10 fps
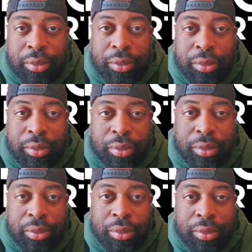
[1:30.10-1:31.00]

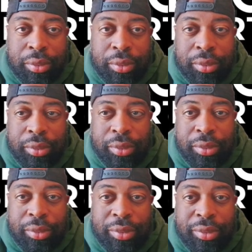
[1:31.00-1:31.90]

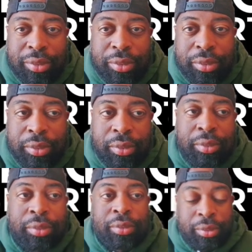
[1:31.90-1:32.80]

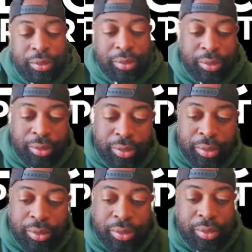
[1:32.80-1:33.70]

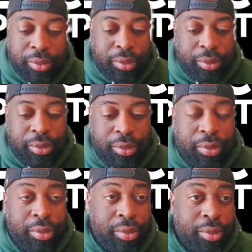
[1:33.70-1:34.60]

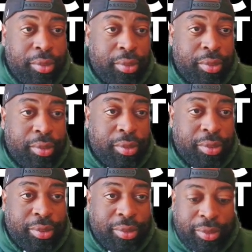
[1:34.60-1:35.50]

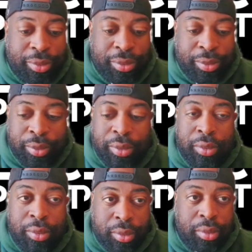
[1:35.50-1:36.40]

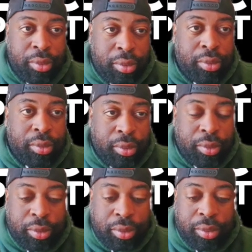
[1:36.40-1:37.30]

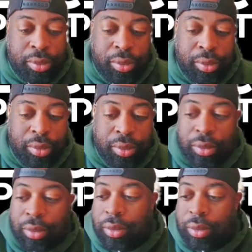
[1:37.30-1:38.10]
(silent)